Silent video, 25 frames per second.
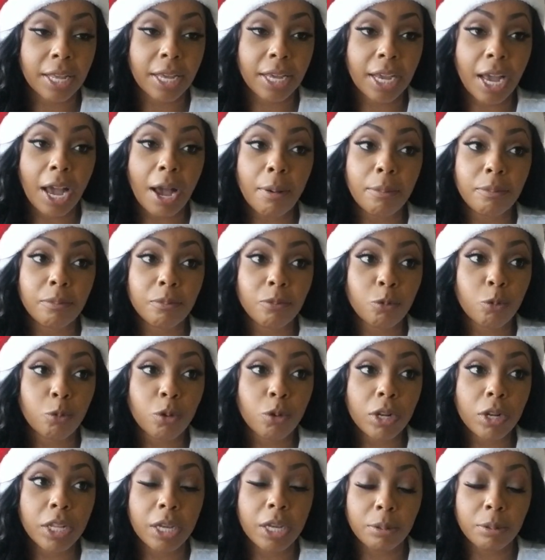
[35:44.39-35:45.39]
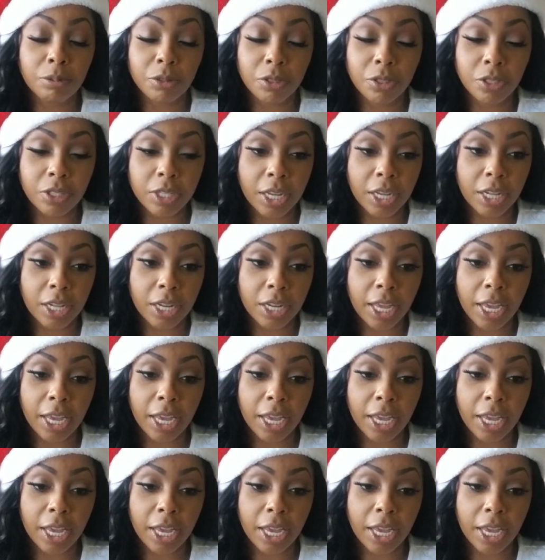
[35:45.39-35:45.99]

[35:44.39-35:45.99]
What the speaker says: Like, I'm really upset,